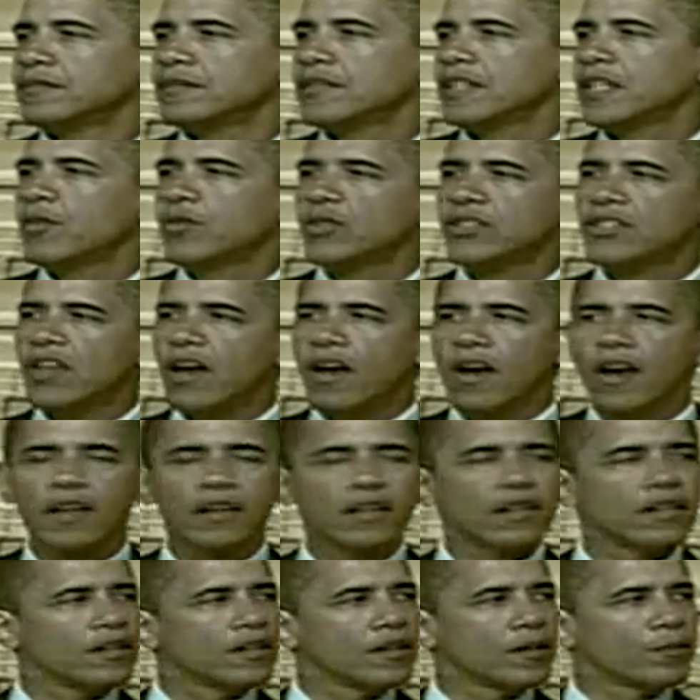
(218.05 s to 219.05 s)
He was on
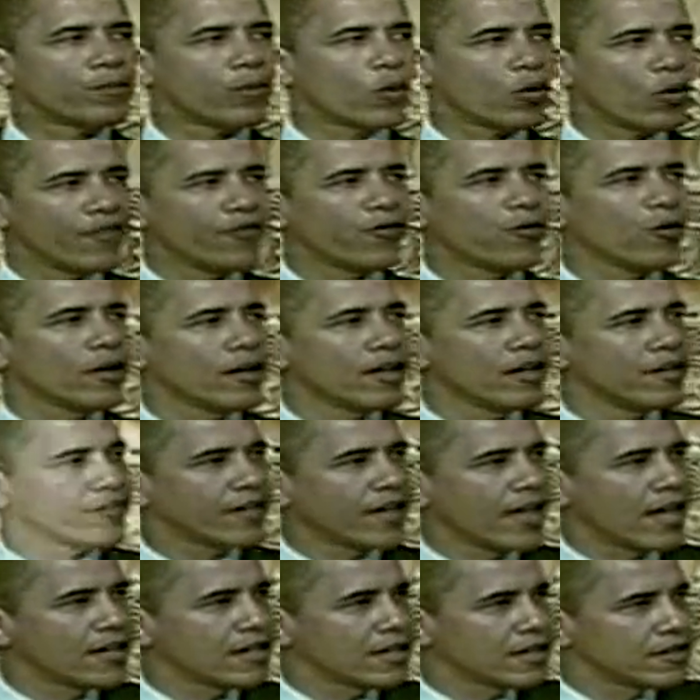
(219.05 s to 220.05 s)
the periphery of
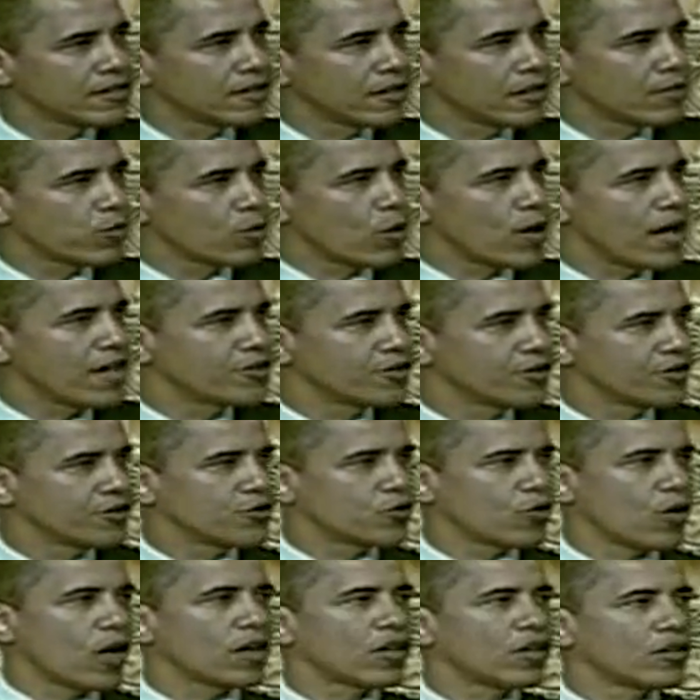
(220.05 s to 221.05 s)
Kenya's liberation
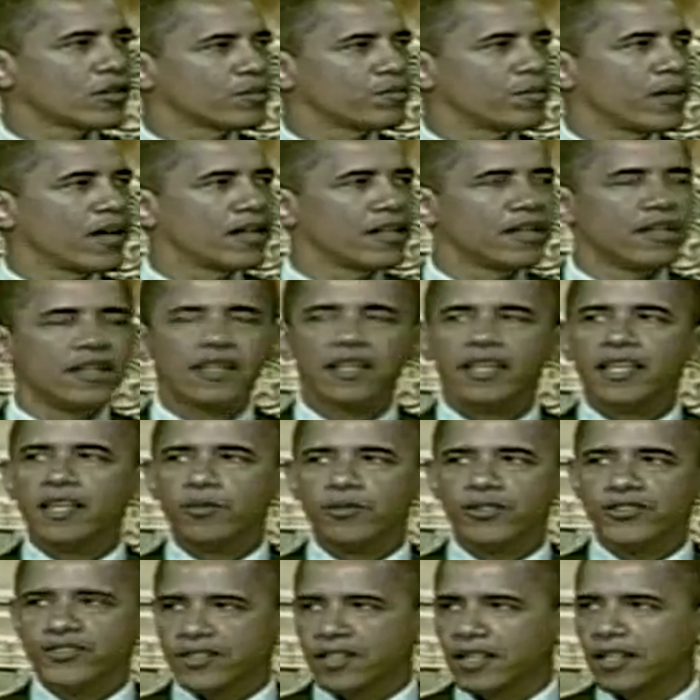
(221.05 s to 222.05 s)
struggles, but he
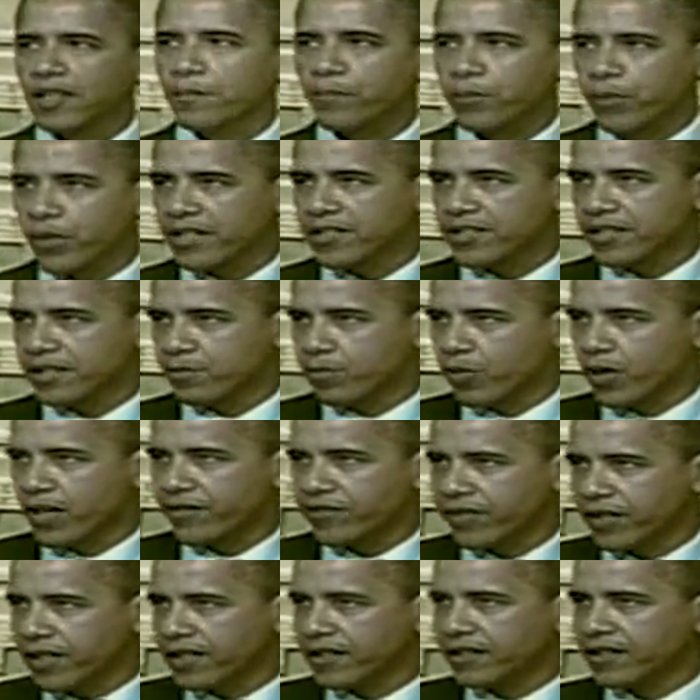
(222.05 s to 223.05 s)
was still imprisoned
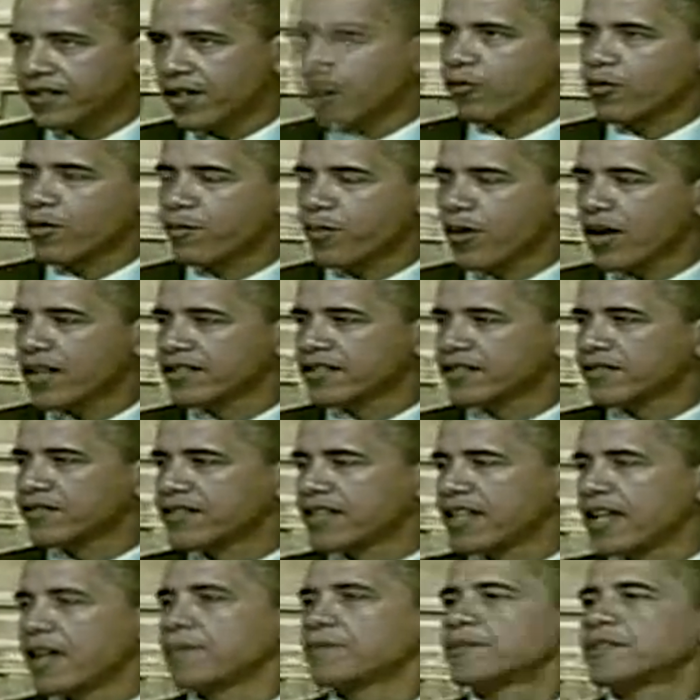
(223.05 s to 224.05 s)
during
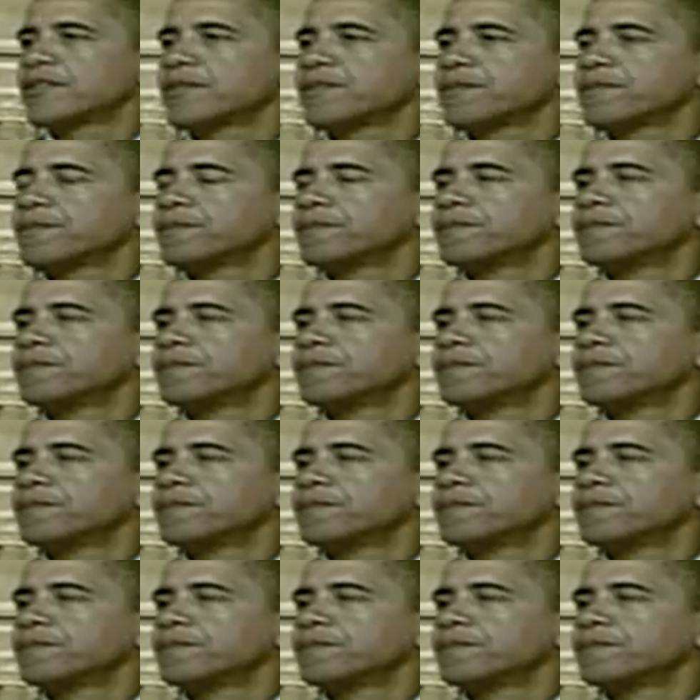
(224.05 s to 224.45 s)
repressive times.